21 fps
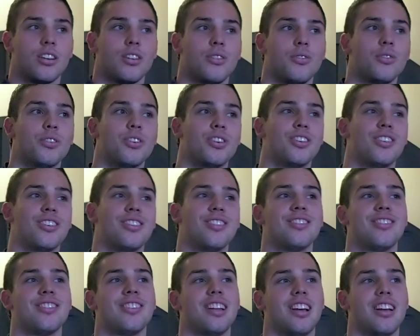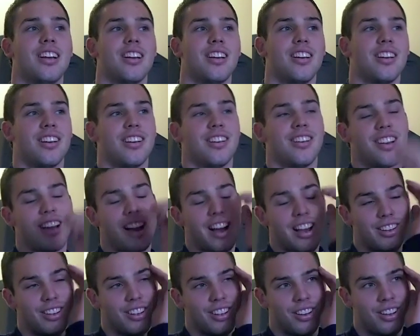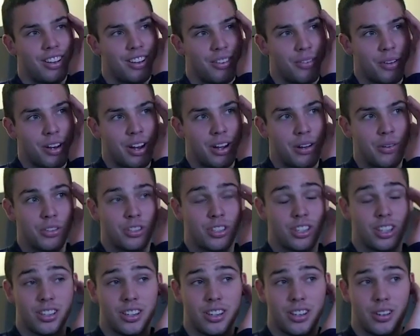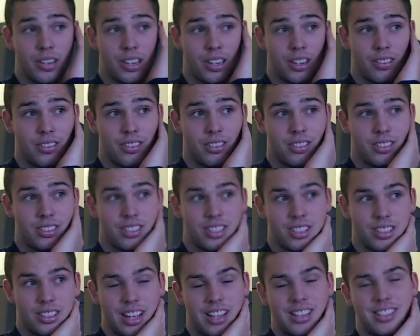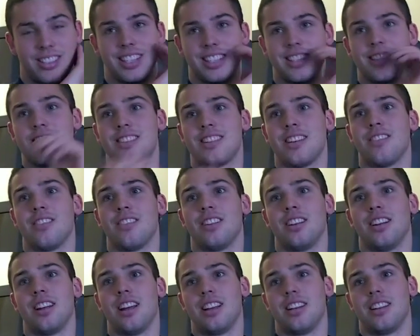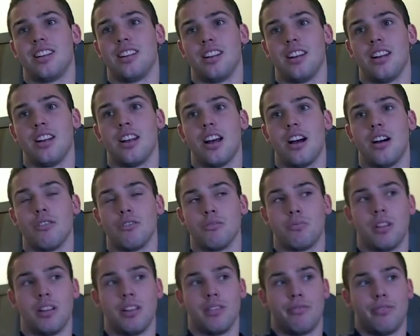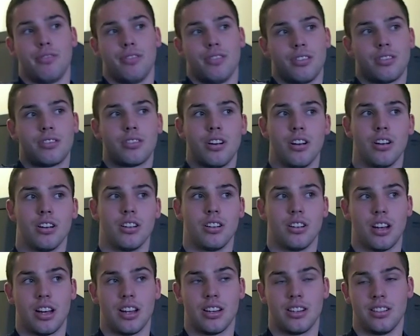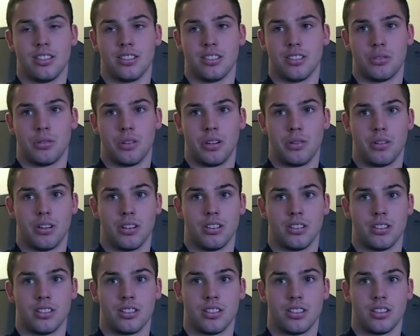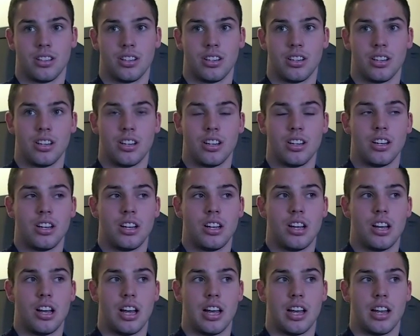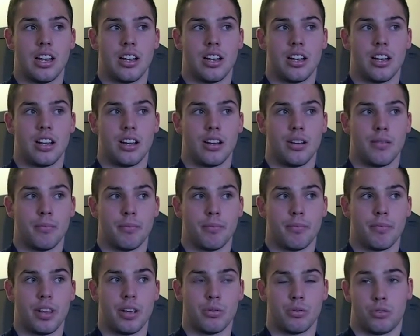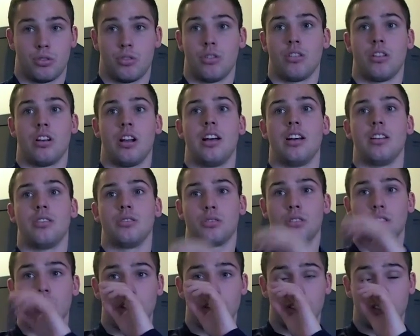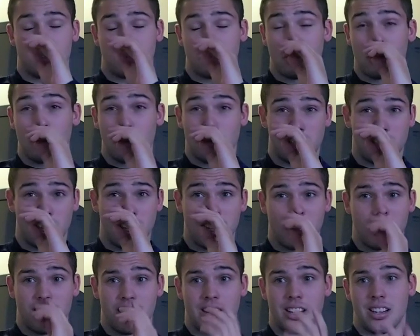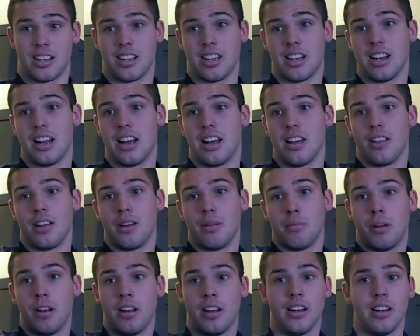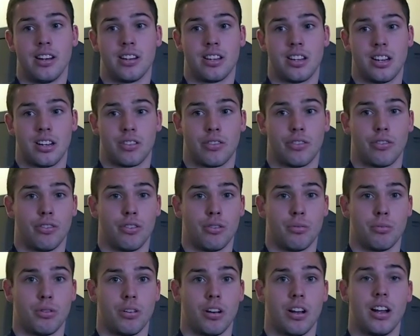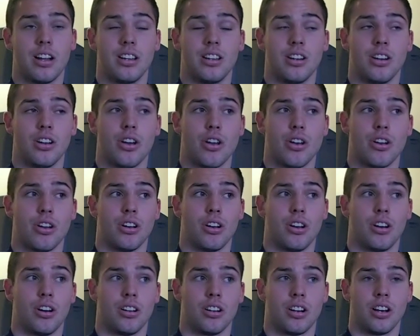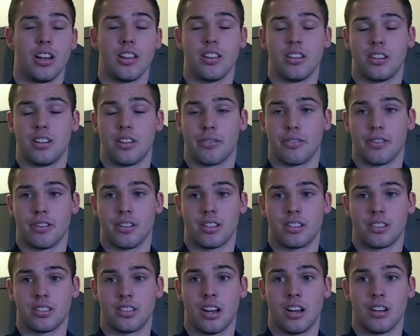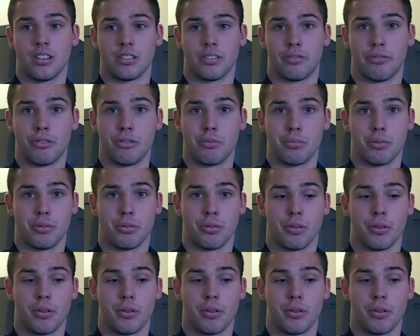Well, when I was younger, when I was like 16, 17, 18, I was playing for Scotland 19s and 21s, and it was good. Like, it was good exposure, kind of like getting out there and playing international football. Like, you learn a lot, like the different styles of football.